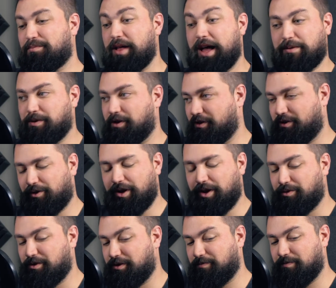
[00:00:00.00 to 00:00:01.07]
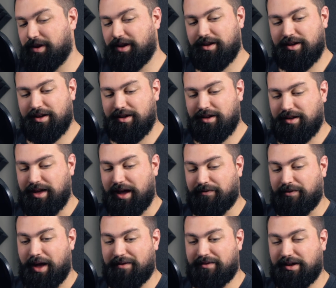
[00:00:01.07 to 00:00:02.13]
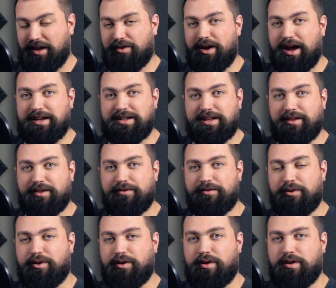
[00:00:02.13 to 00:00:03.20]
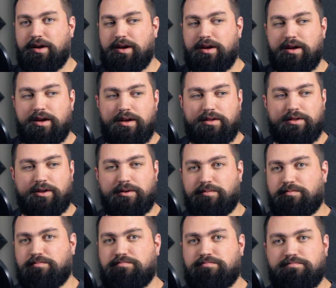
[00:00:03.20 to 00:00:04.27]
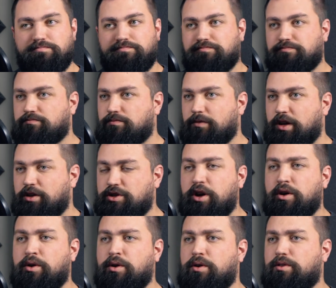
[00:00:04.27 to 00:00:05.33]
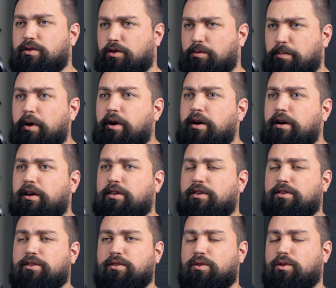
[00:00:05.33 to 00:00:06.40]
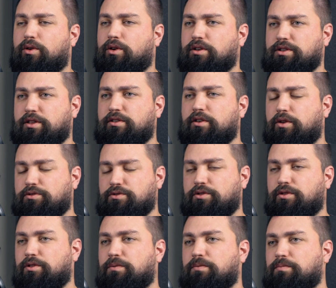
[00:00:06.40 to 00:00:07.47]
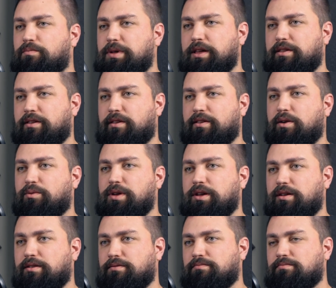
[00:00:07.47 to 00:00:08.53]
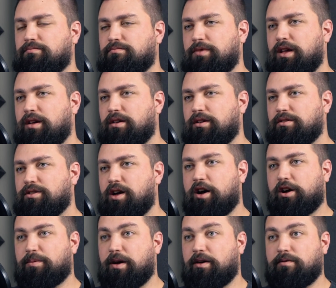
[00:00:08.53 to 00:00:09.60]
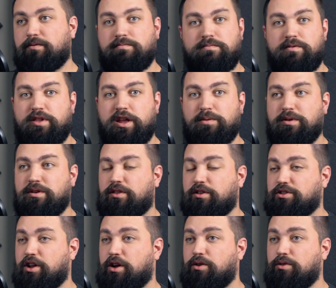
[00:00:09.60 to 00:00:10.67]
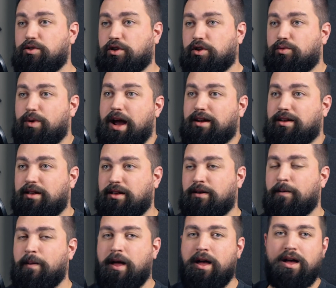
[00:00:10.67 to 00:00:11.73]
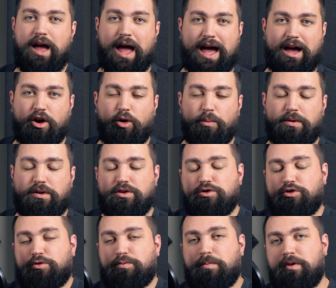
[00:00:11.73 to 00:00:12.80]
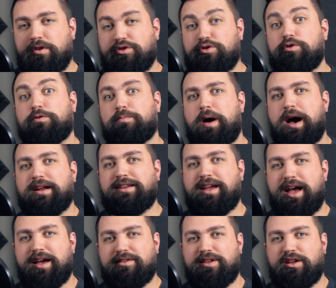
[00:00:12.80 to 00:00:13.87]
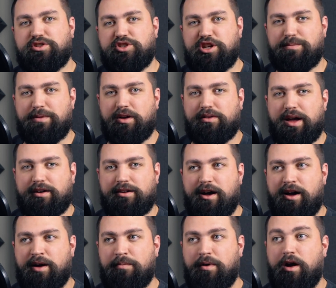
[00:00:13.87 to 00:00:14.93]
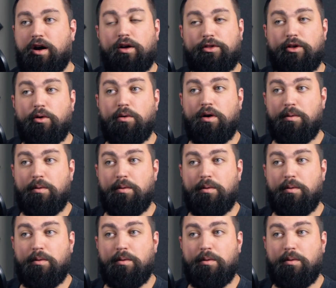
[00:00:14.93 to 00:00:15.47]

Black Mirror is a great one. Yeah, if you have any other ideas for some shows or books or just cultural pieces that we can talk about, send them into the show. You can write in at opentotruthpodcast@gmail.com. Also,